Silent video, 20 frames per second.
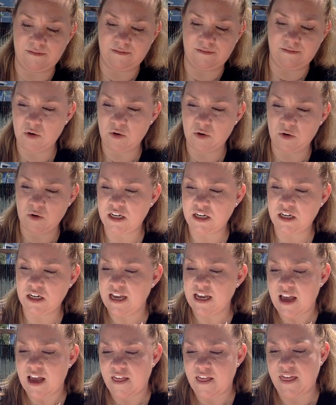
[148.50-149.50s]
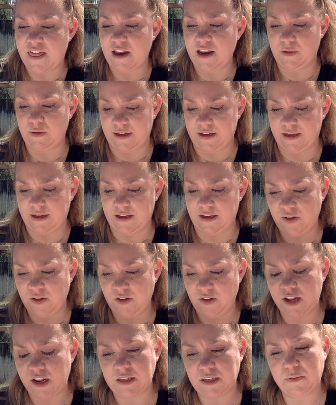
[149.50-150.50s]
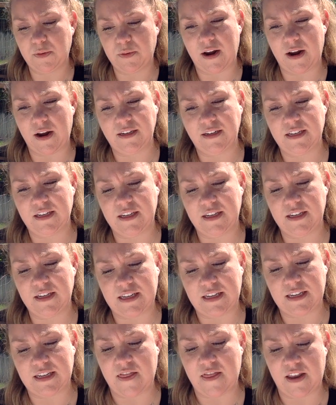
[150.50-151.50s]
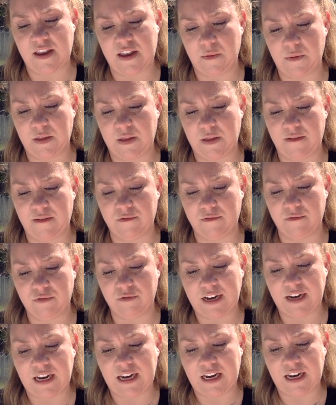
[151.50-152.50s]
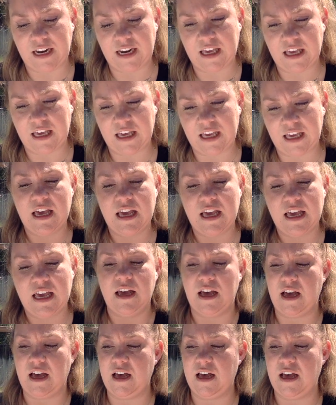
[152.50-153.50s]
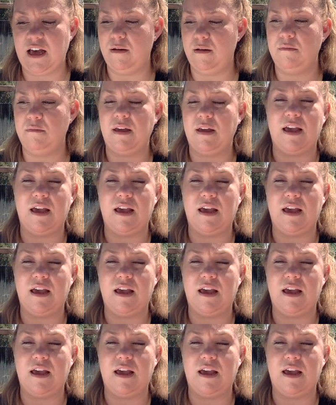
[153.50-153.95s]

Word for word: of words, then it will have phonics practice, and then it will have reading um,